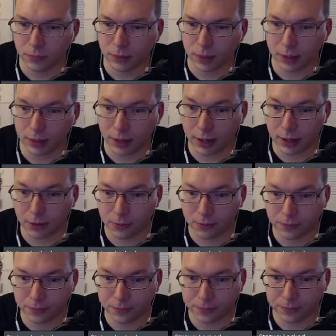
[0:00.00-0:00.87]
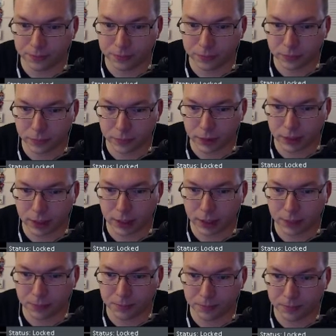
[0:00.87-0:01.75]
And now,
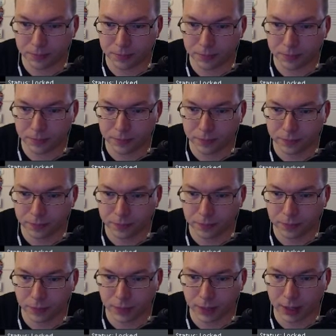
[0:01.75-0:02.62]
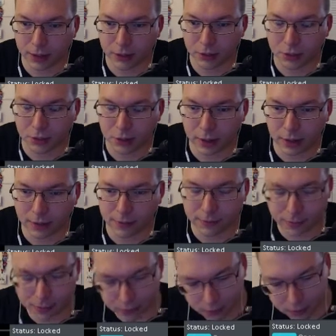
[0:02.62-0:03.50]
I can turn that off,
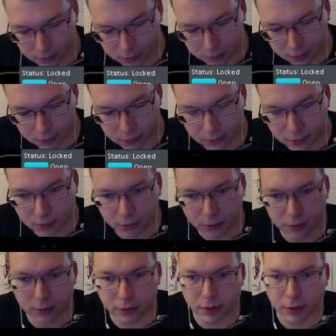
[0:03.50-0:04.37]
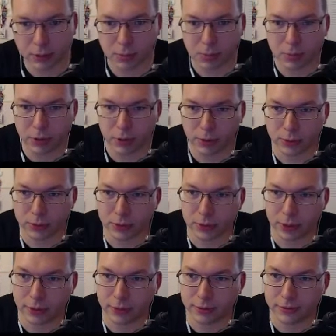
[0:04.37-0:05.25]
like my buddy was
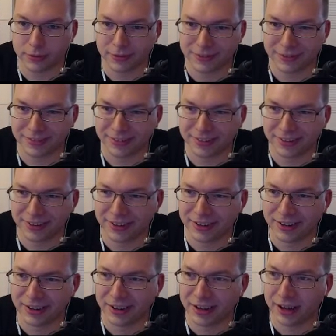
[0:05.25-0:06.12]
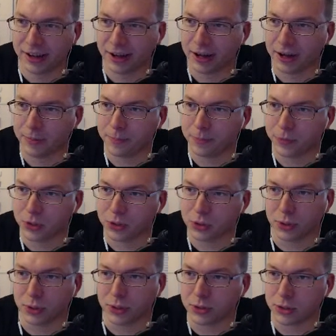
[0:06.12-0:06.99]
saying, just
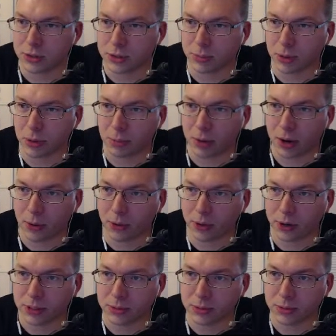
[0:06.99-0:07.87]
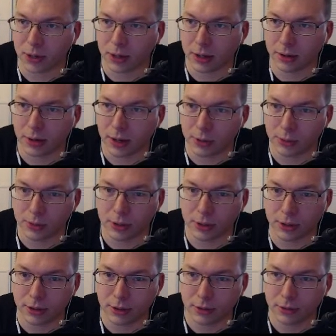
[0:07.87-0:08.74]
so it doesn't use up any power, because I don't
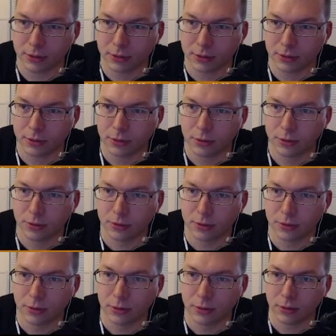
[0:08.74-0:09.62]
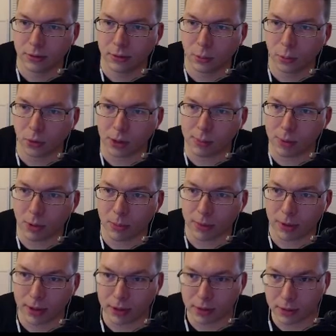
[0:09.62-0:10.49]
need to worry about
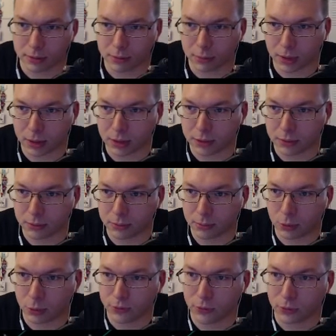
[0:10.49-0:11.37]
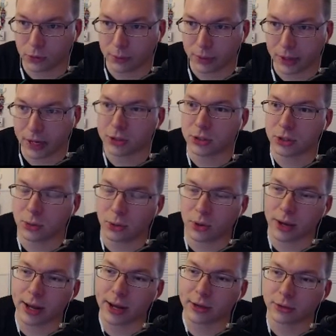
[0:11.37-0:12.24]
my maneuver a little bit. Actually,
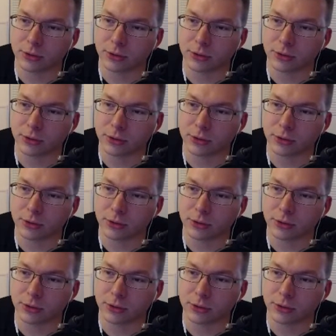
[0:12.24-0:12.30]
okay, yeah.